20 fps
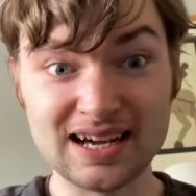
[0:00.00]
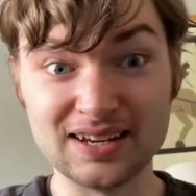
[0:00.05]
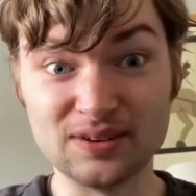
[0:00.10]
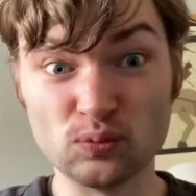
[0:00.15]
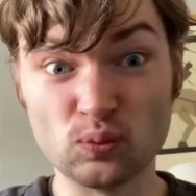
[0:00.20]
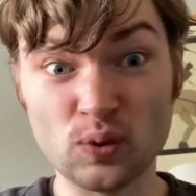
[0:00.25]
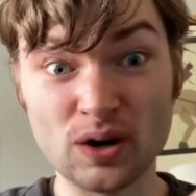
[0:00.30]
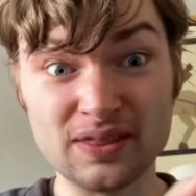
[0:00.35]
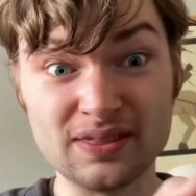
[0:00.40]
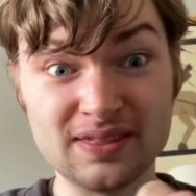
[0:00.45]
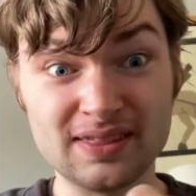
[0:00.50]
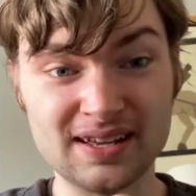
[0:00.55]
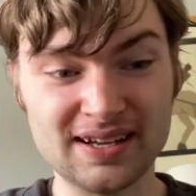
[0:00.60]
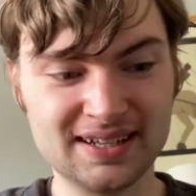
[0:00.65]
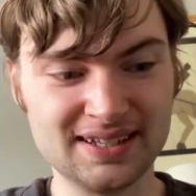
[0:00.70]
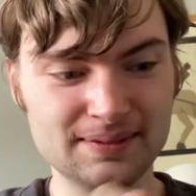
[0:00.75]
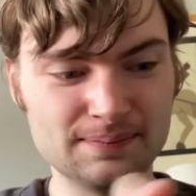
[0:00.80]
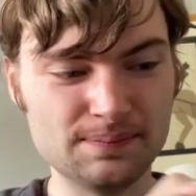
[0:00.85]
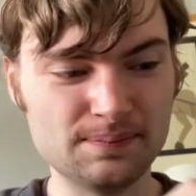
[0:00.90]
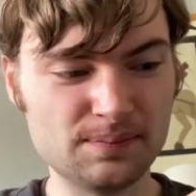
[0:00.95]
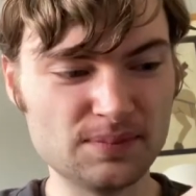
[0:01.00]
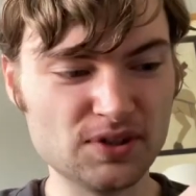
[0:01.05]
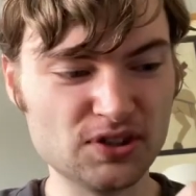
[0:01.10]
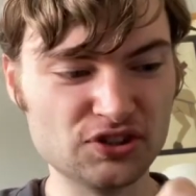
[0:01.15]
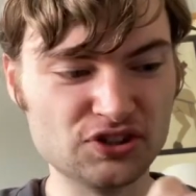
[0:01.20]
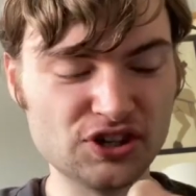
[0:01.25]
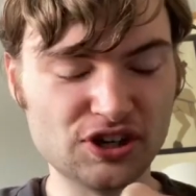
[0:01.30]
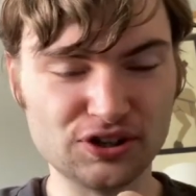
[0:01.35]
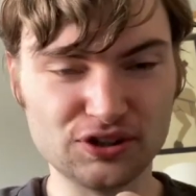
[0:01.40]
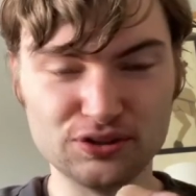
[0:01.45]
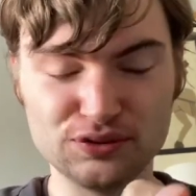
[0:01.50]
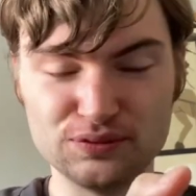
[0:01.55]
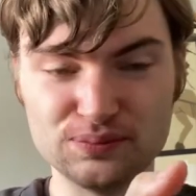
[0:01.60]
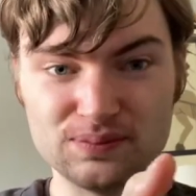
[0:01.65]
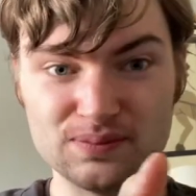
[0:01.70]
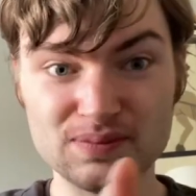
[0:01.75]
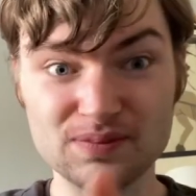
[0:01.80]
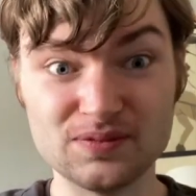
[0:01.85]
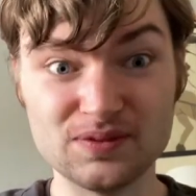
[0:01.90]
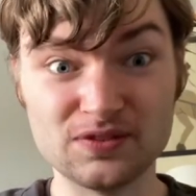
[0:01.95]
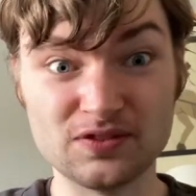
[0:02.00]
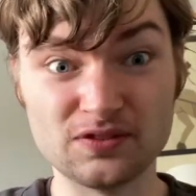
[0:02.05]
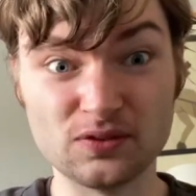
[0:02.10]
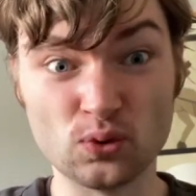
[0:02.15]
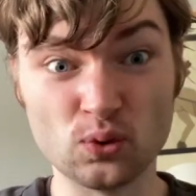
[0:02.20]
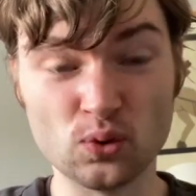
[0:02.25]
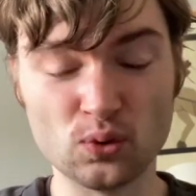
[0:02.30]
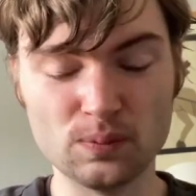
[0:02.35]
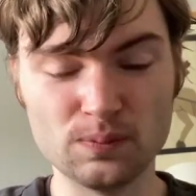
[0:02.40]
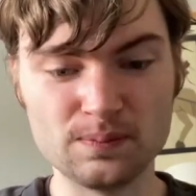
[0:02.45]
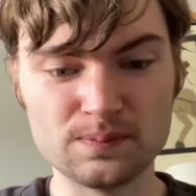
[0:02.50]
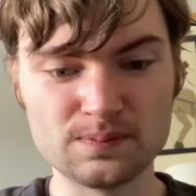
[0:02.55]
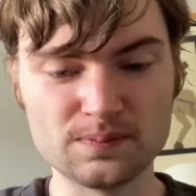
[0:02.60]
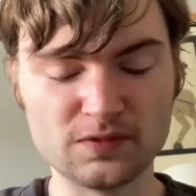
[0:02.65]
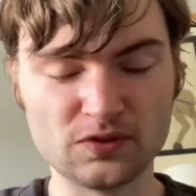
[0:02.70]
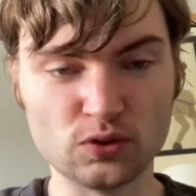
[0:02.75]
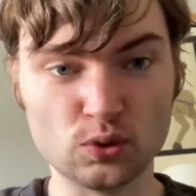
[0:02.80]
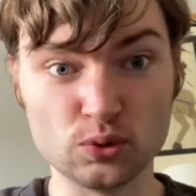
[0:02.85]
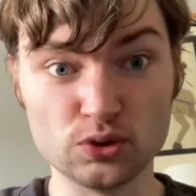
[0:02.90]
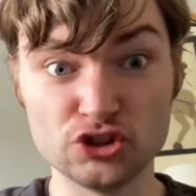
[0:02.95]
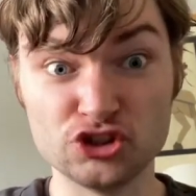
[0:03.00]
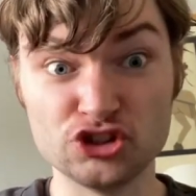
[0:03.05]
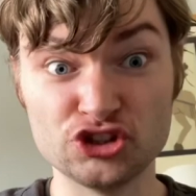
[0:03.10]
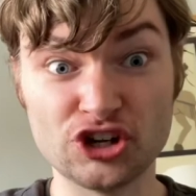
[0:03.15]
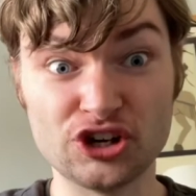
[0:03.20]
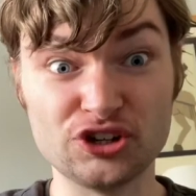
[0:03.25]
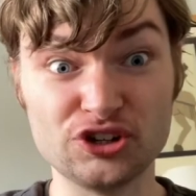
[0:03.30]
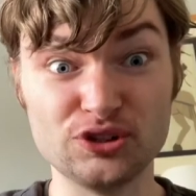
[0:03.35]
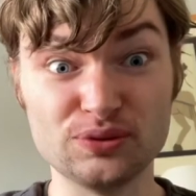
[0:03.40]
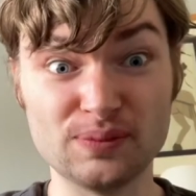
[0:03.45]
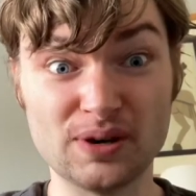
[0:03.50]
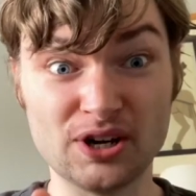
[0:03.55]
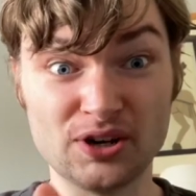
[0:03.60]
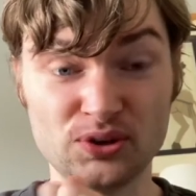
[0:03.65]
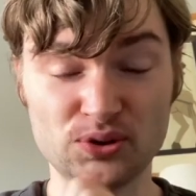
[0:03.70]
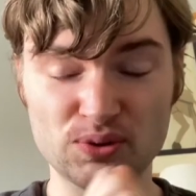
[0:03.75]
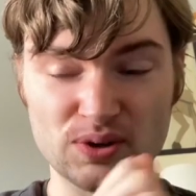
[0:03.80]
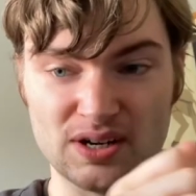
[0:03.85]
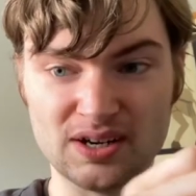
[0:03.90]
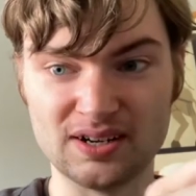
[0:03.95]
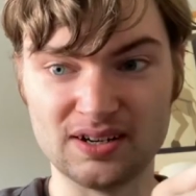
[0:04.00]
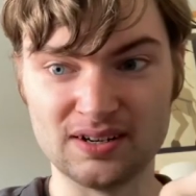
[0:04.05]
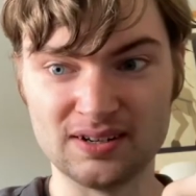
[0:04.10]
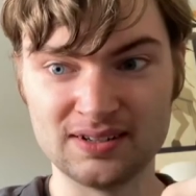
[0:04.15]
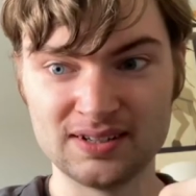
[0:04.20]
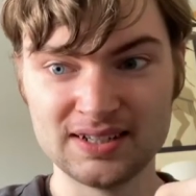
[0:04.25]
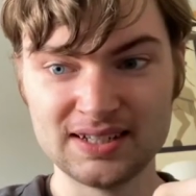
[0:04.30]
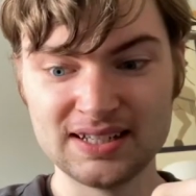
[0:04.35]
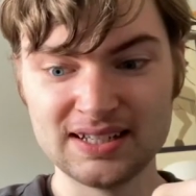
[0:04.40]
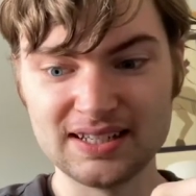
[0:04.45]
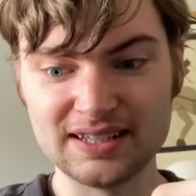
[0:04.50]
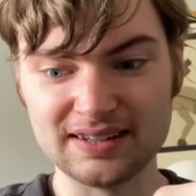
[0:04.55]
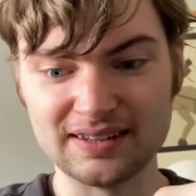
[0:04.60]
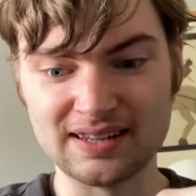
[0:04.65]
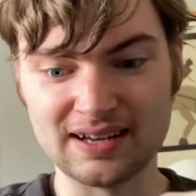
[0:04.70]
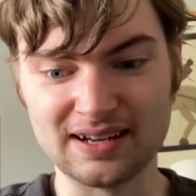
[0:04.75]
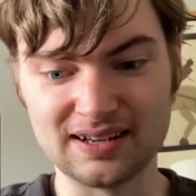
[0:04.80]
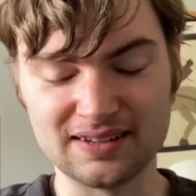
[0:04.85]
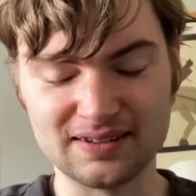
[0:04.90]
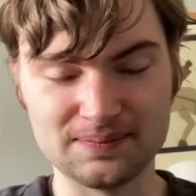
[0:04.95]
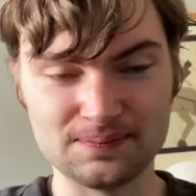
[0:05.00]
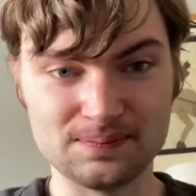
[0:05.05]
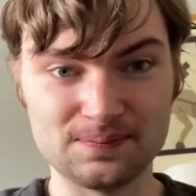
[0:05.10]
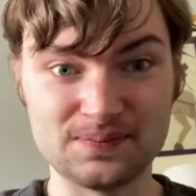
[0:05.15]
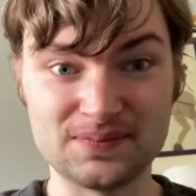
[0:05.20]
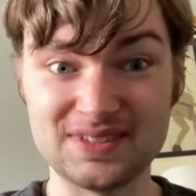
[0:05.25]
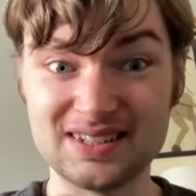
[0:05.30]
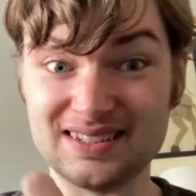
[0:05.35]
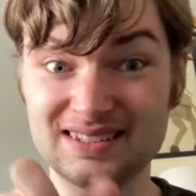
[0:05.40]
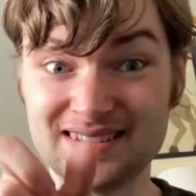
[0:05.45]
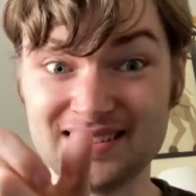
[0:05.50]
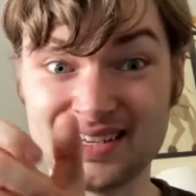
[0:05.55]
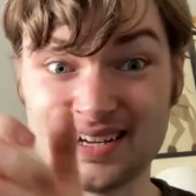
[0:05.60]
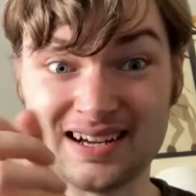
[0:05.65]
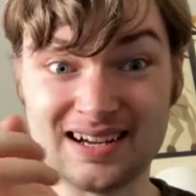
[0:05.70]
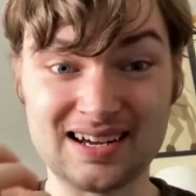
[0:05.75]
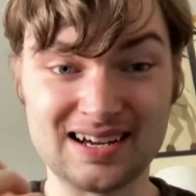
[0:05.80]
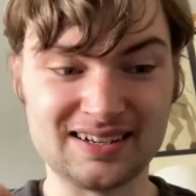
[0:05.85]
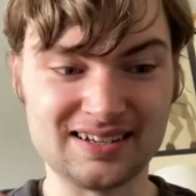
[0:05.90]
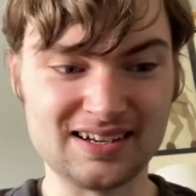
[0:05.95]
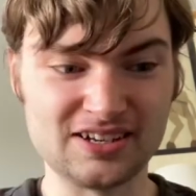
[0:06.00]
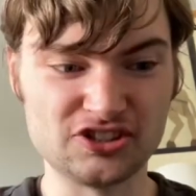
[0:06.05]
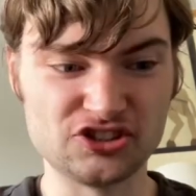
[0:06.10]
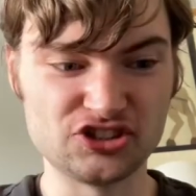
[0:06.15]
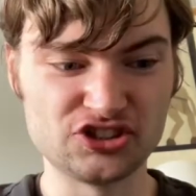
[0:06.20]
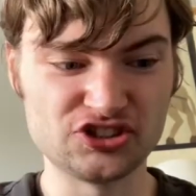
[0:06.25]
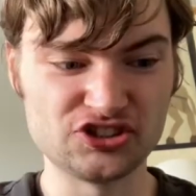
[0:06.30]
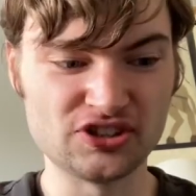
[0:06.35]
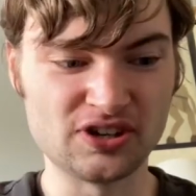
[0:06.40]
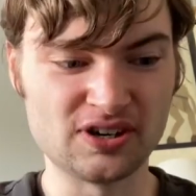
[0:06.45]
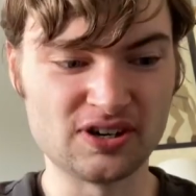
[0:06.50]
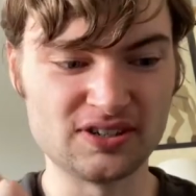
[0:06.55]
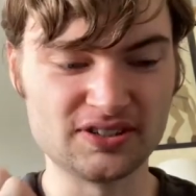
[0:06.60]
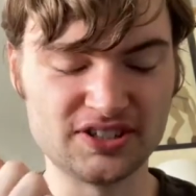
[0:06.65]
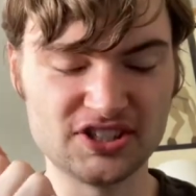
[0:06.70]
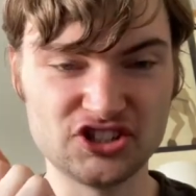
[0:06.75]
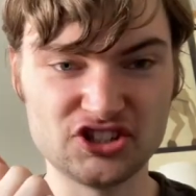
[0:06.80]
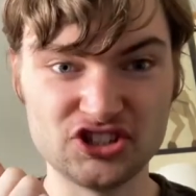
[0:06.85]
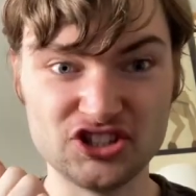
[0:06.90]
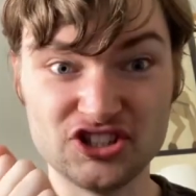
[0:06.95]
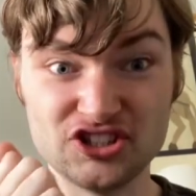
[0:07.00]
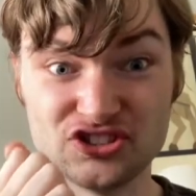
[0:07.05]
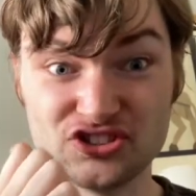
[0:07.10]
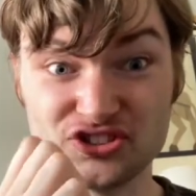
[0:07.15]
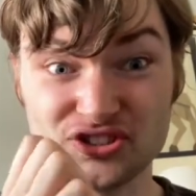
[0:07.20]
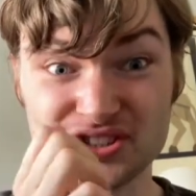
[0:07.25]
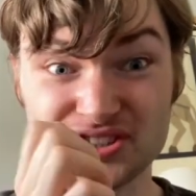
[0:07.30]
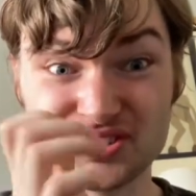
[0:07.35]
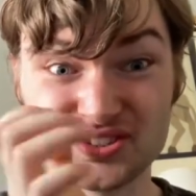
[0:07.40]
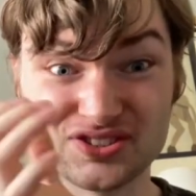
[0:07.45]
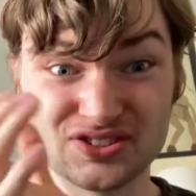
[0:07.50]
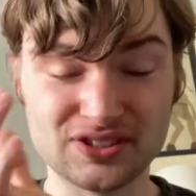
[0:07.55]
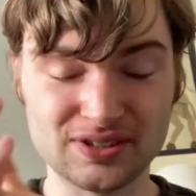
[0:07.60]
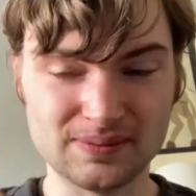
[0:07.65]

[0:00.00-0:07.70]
when they go for Jomo, that yeah, and Shani, she's just